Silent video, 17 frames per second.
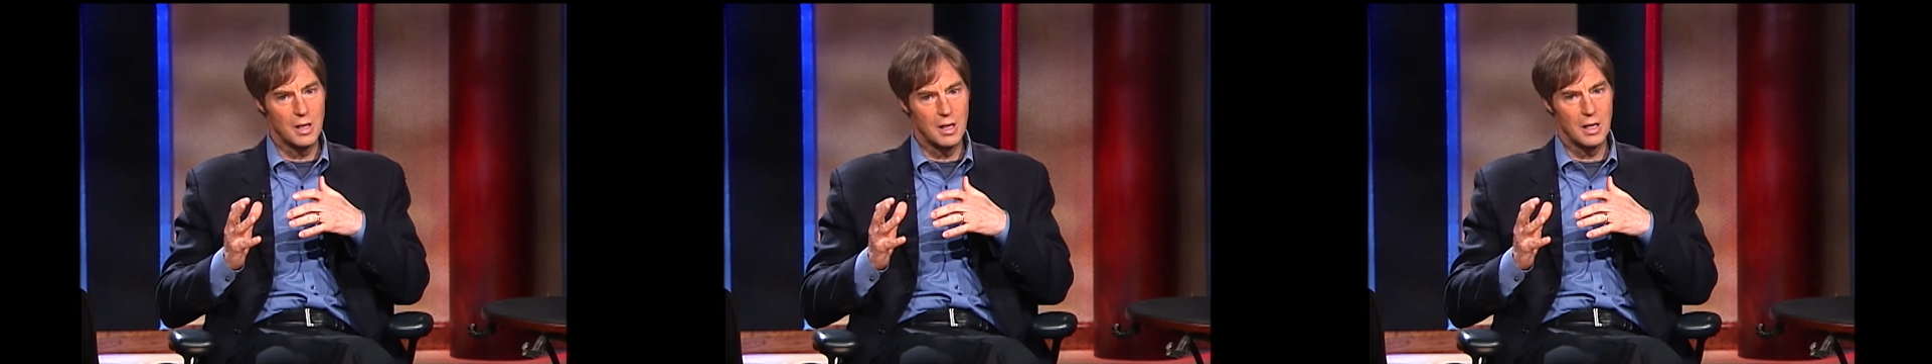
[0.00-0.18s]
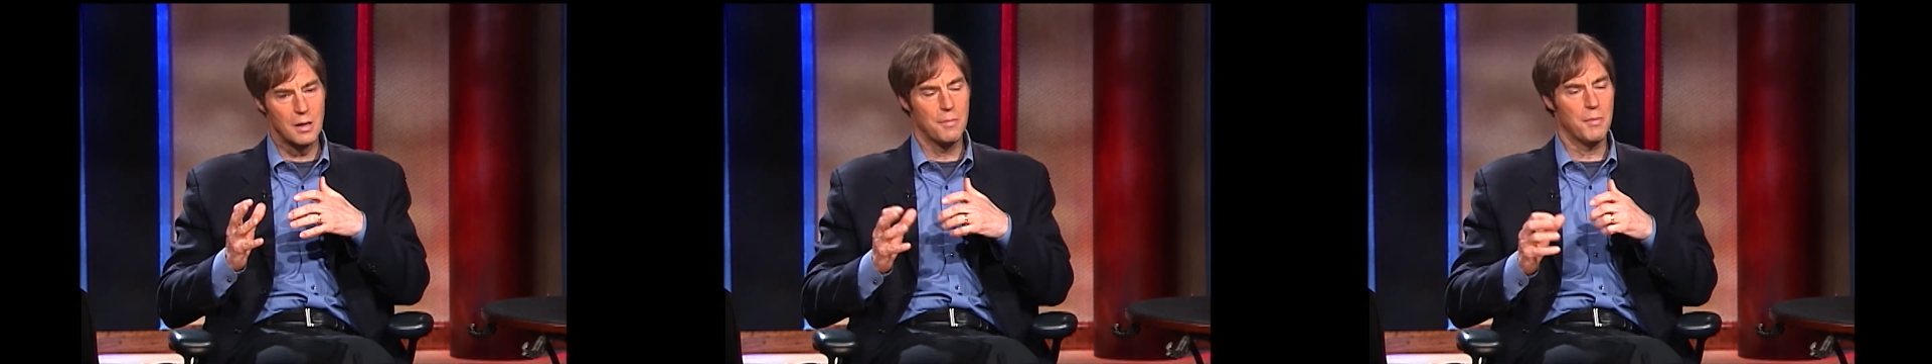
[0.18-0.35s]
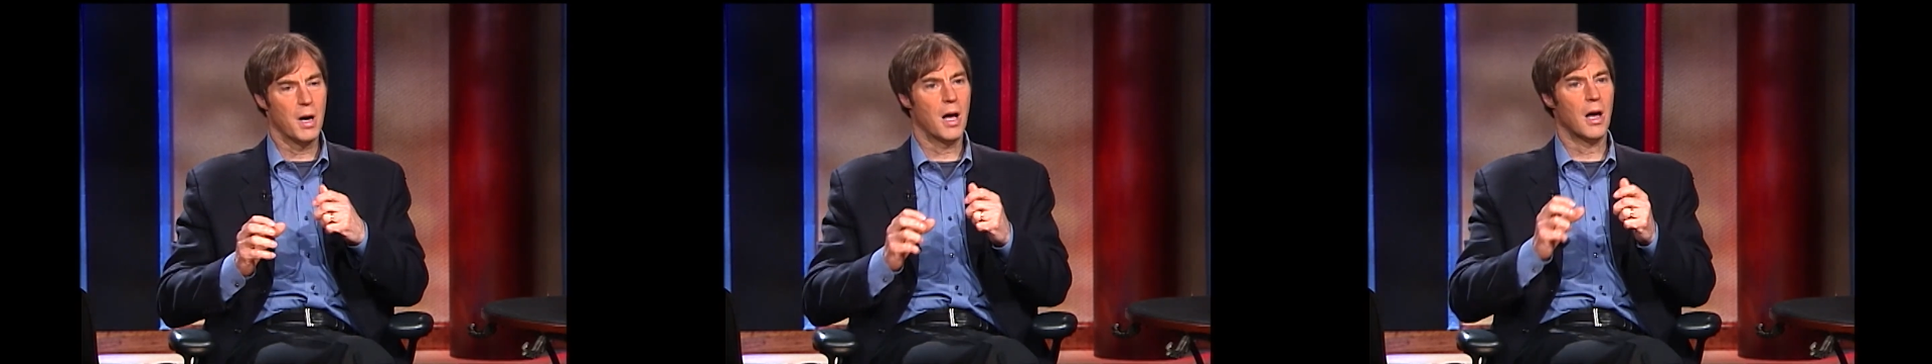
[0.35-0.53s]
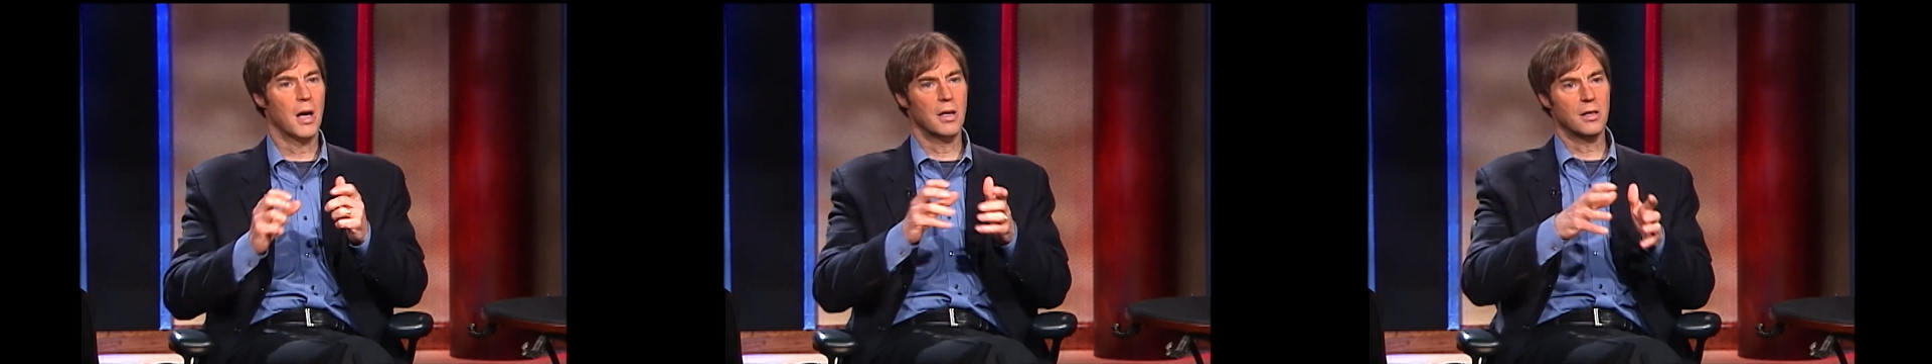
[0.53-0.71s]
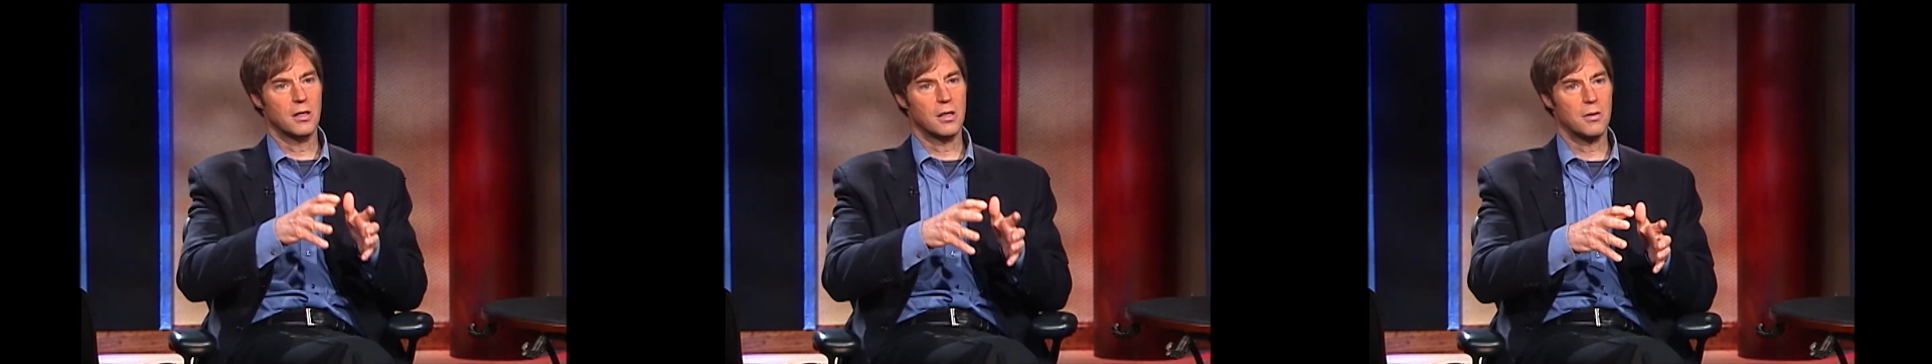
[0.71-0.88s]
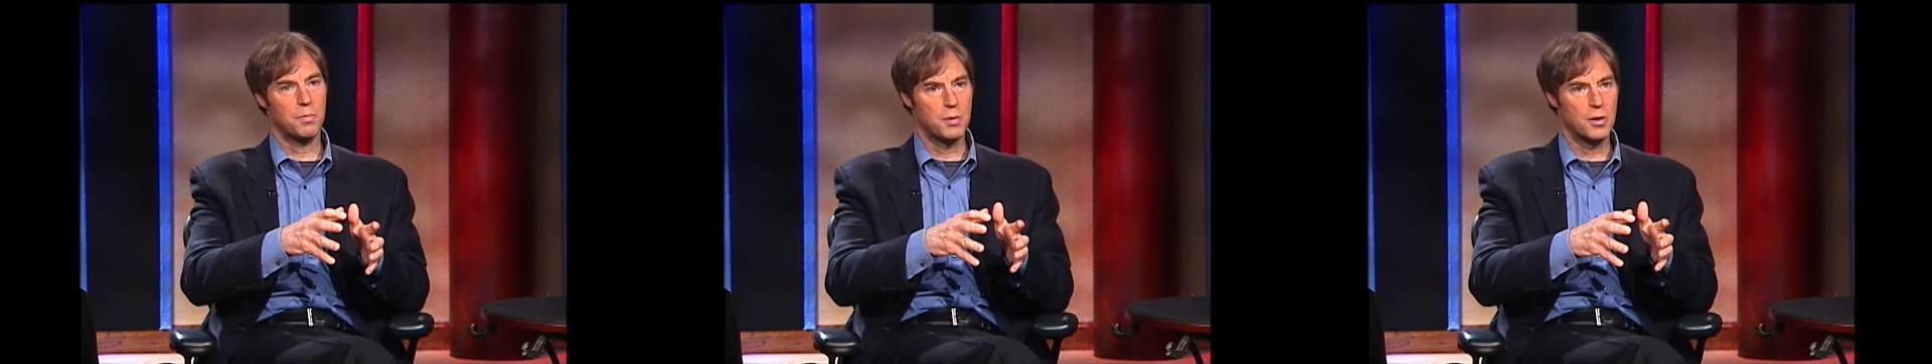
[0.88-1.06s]
need a mind
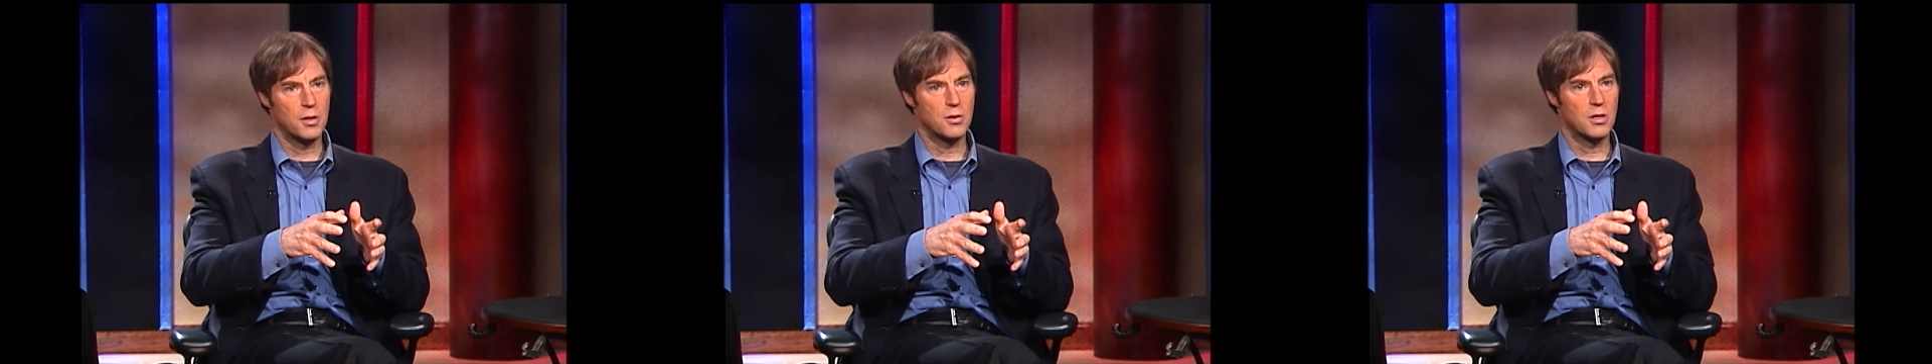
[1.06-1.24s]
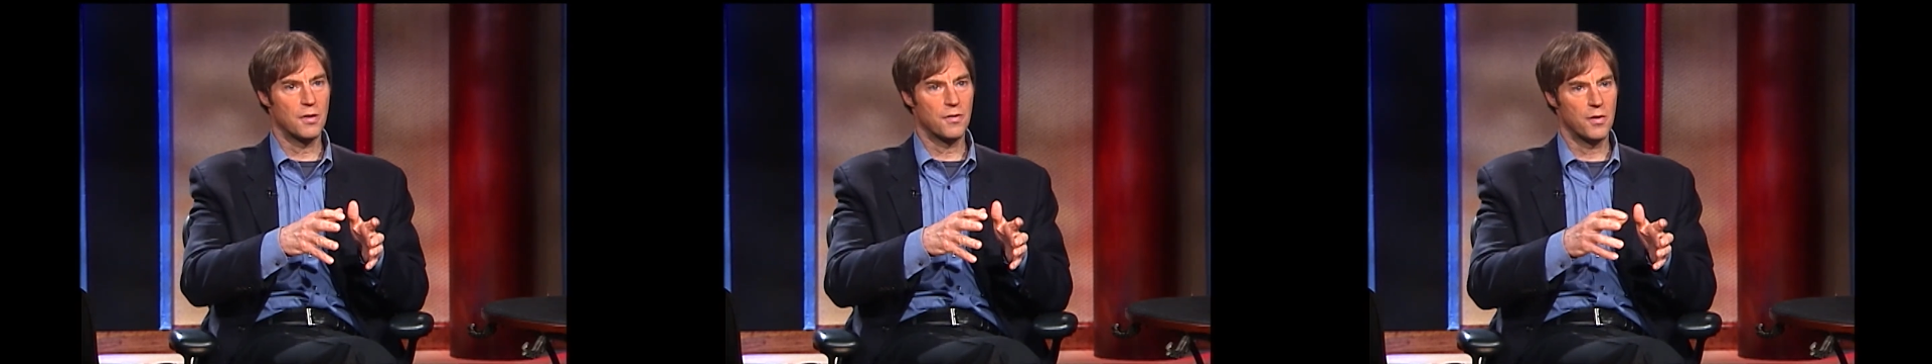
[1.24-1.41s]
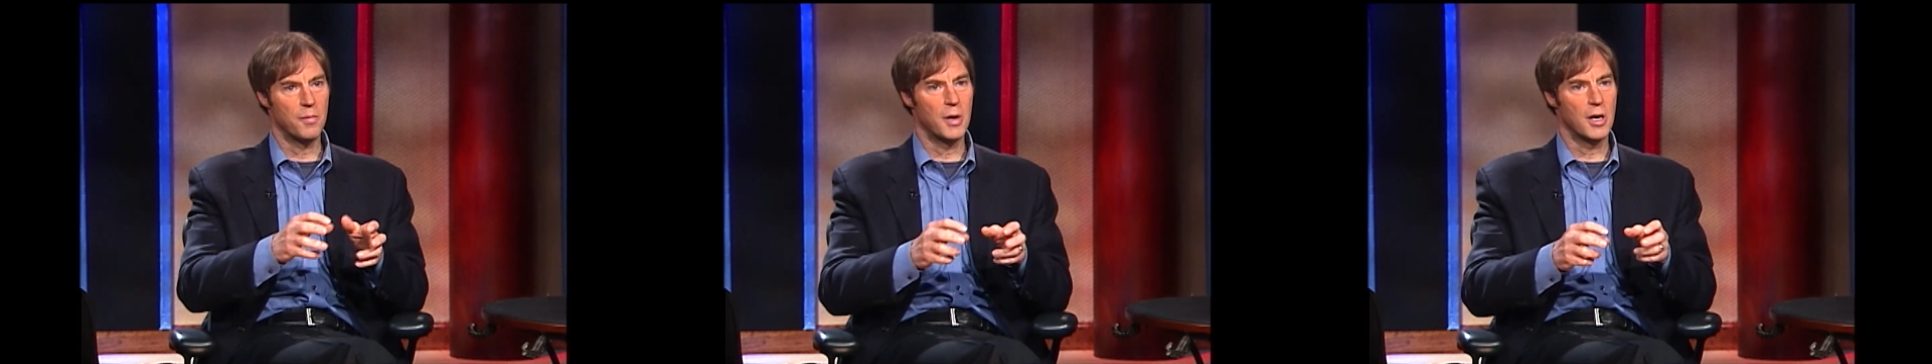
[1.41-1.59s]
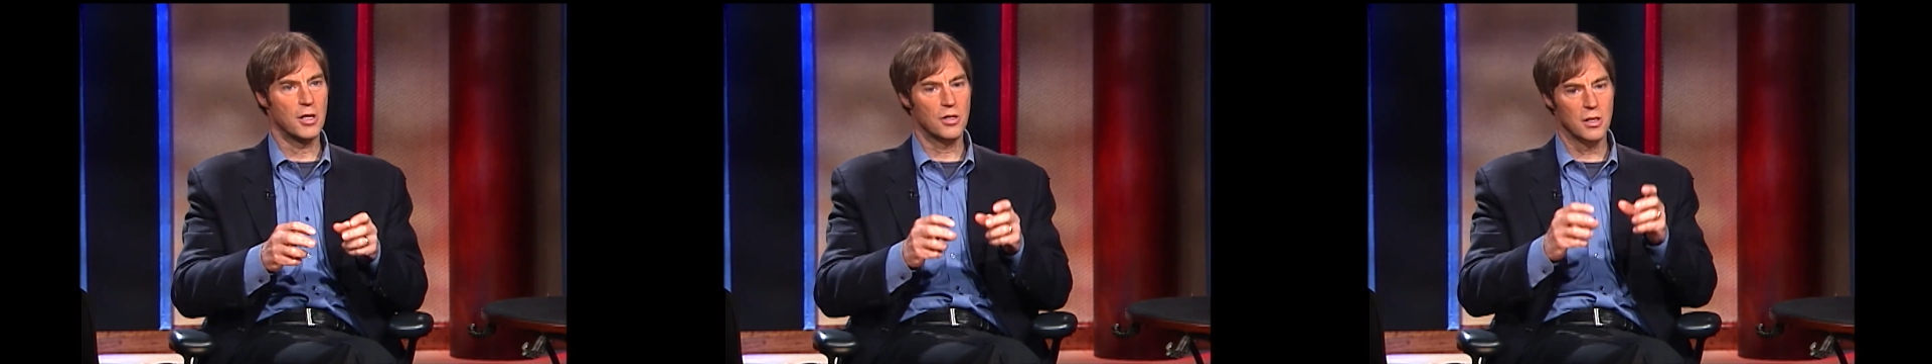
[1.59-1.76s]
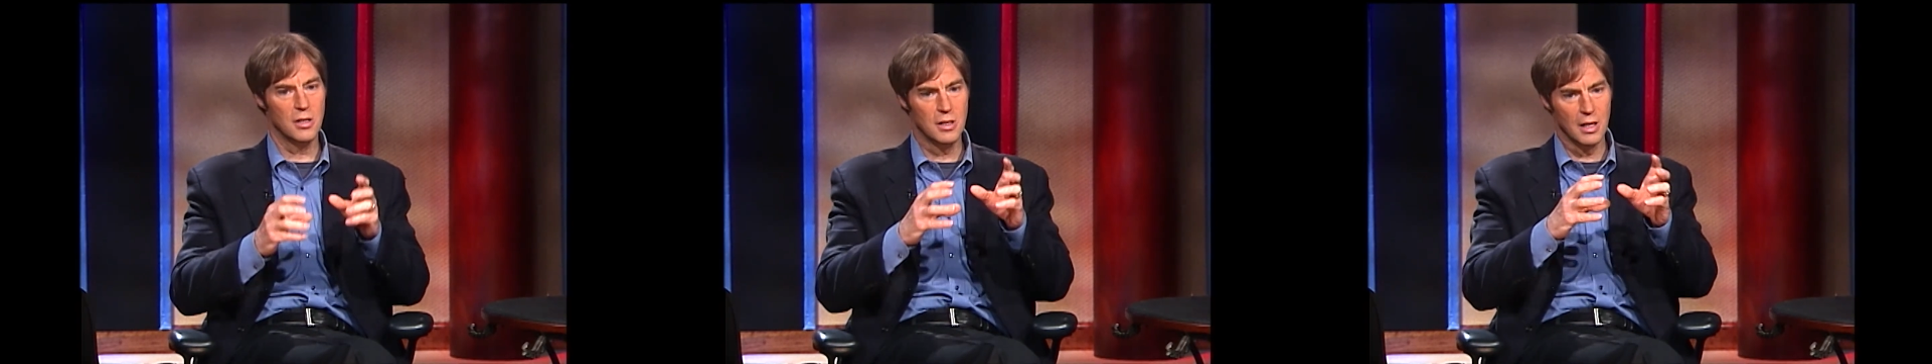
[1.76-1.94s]
to produce information.